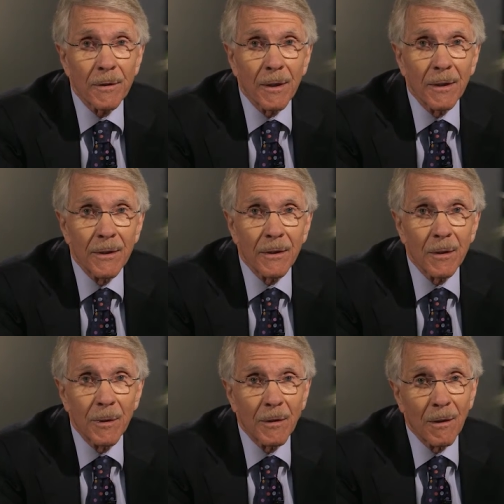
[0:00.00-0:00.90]
and he's going
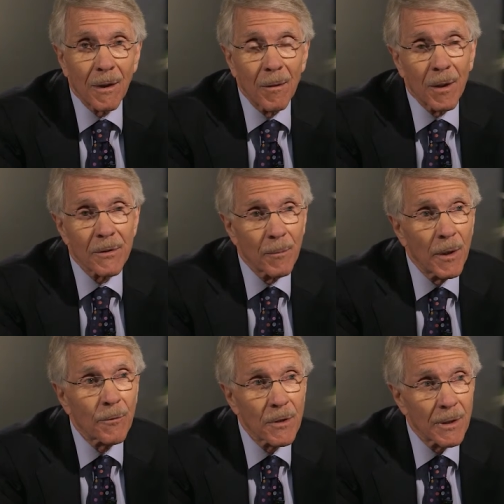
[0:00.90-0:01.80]
to be talking about some
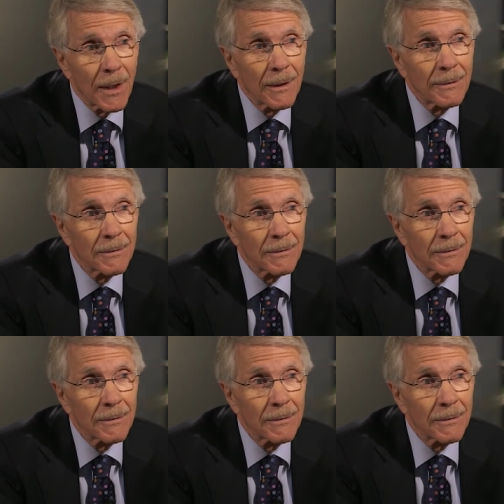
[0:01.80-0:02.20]
interesting